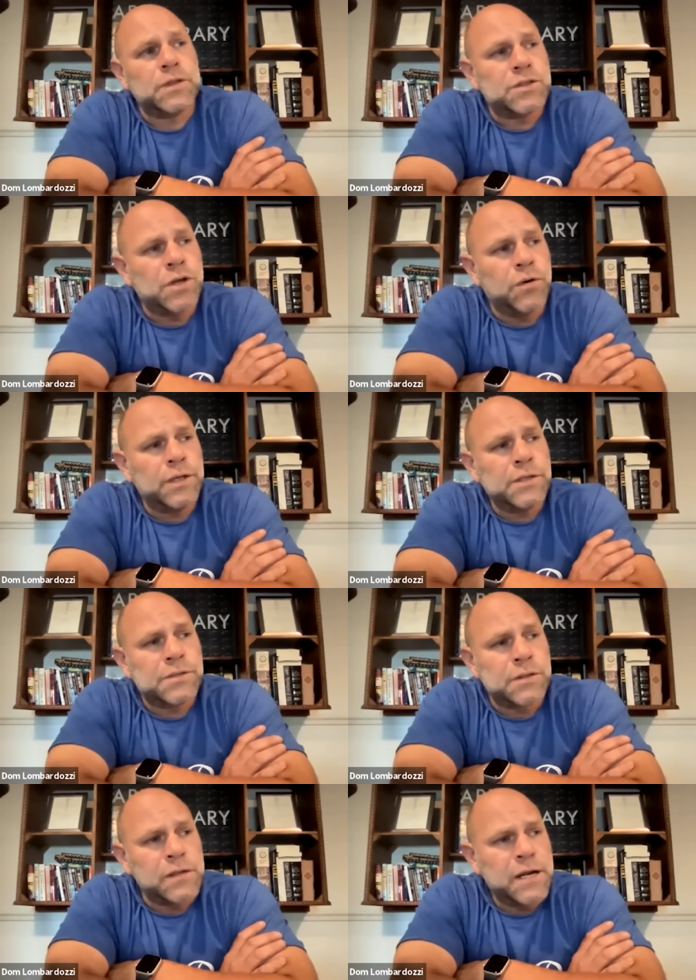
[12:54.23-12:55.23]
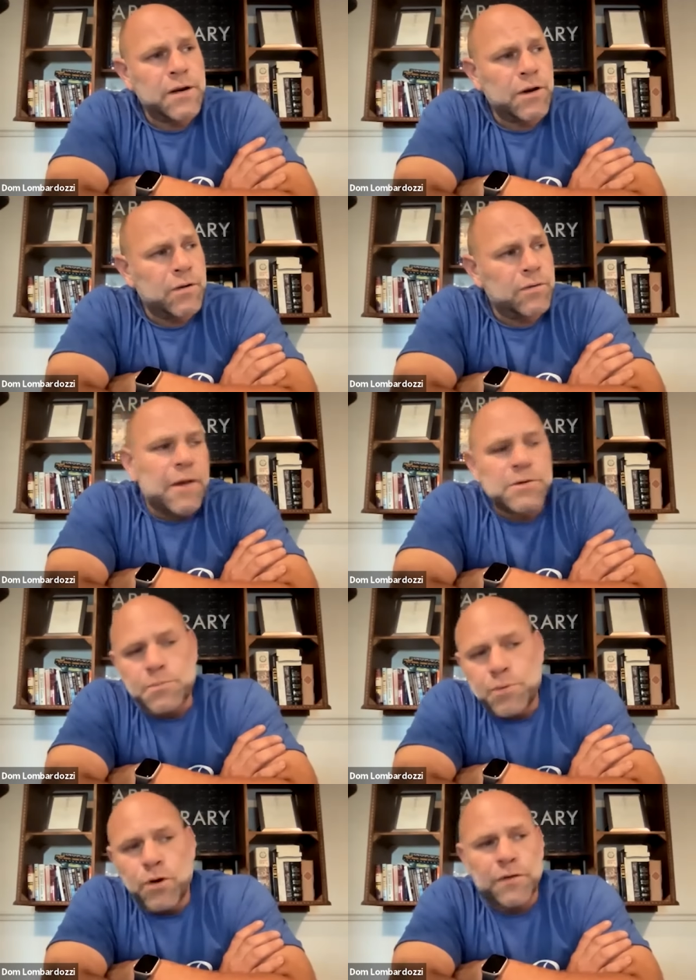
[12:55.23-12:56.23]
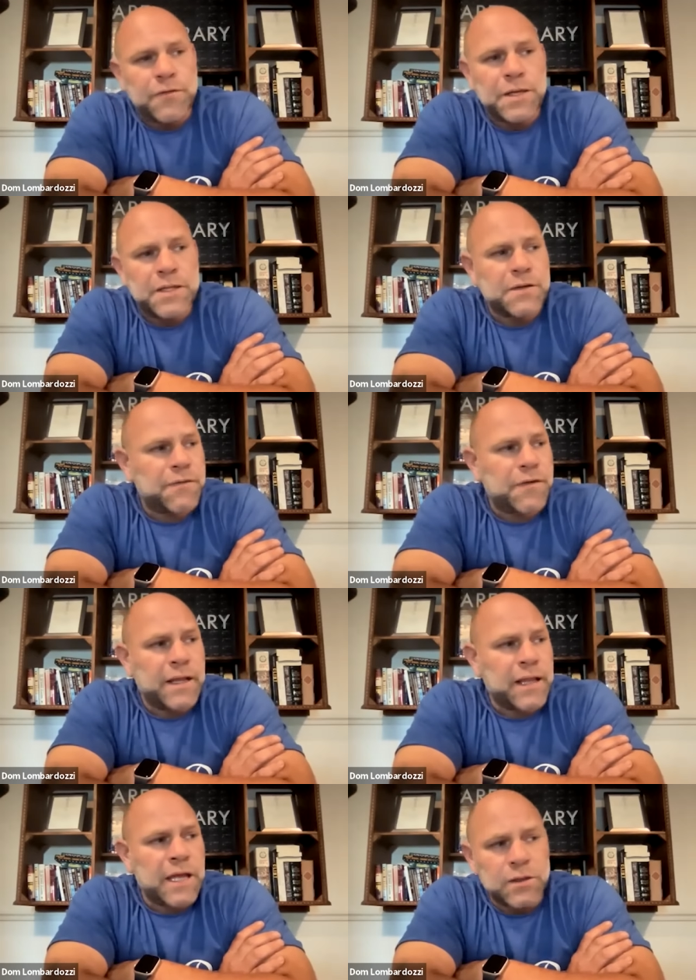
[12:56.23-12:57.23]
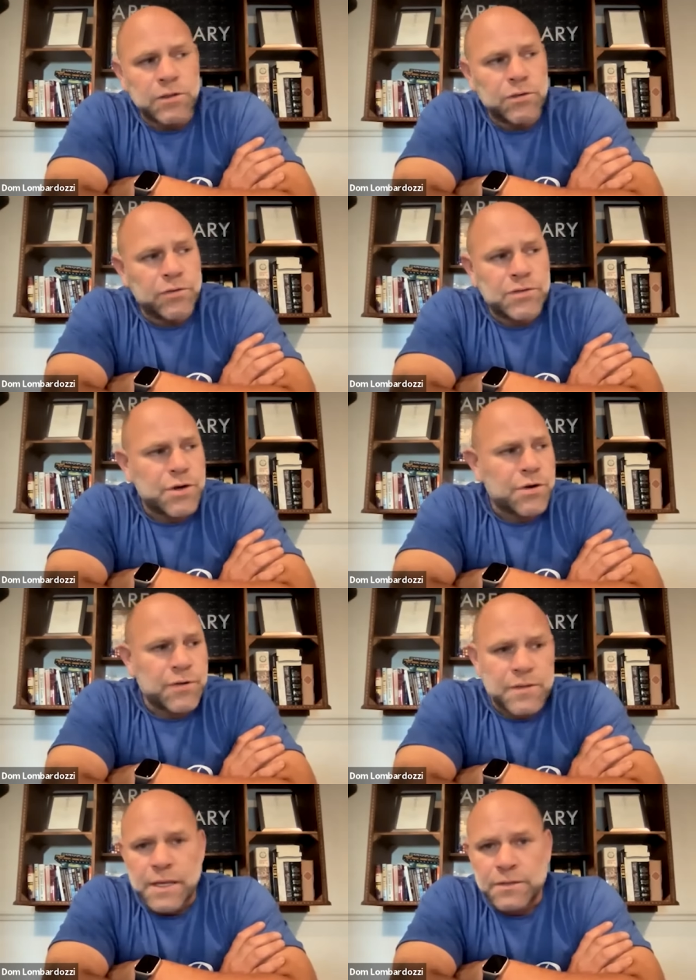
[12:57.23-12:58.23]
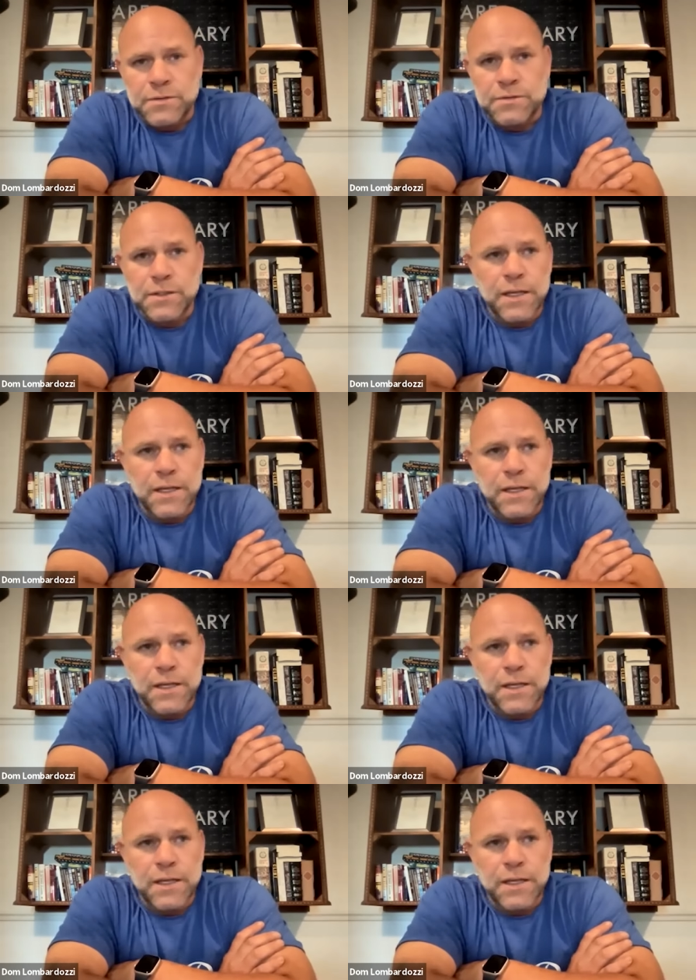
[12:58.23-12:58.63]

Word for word: with Tony Salerno, it was important for me to find like little certain things,